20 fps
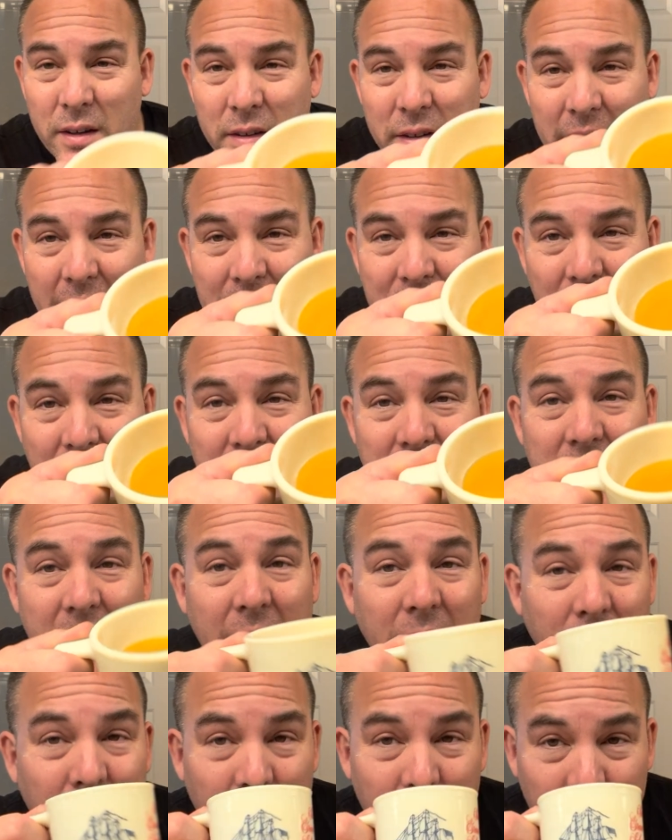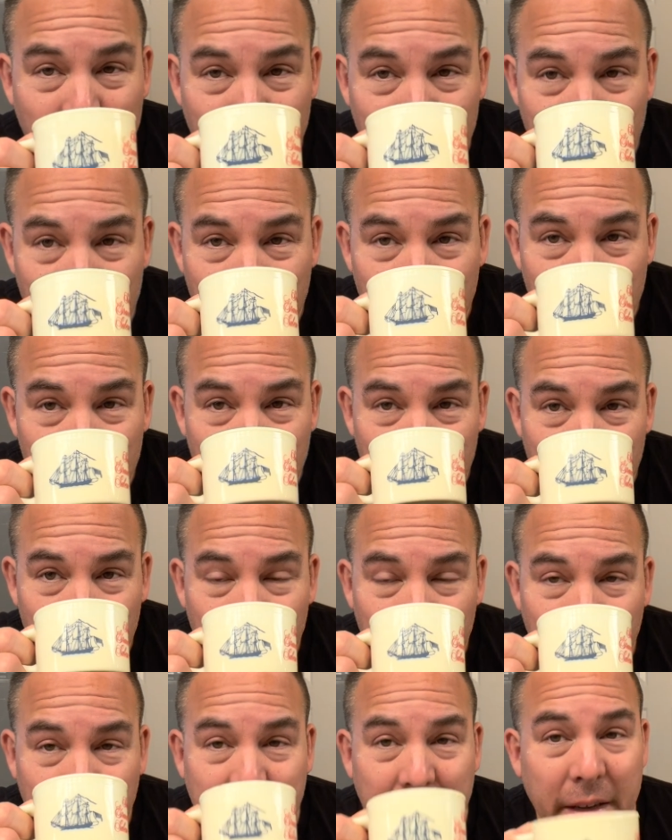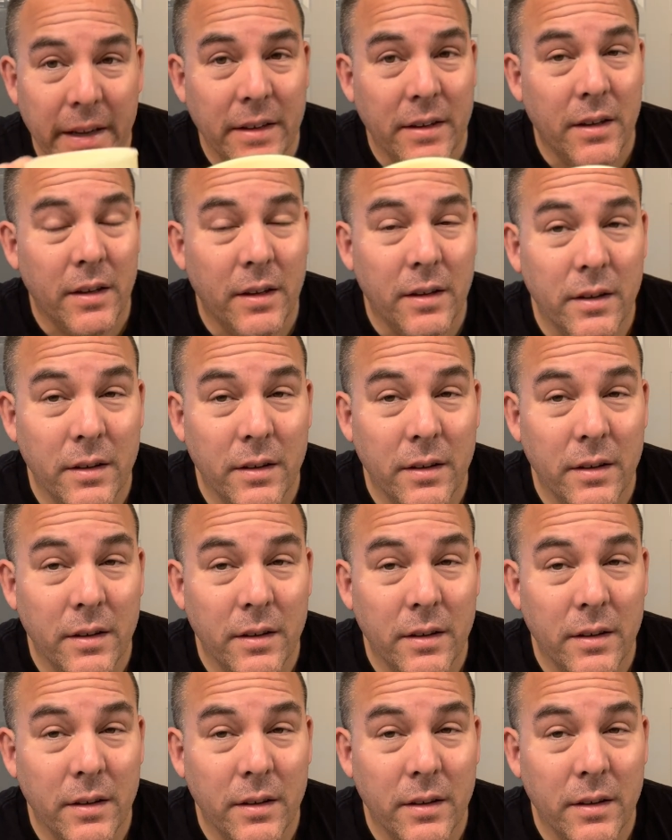and the scent. And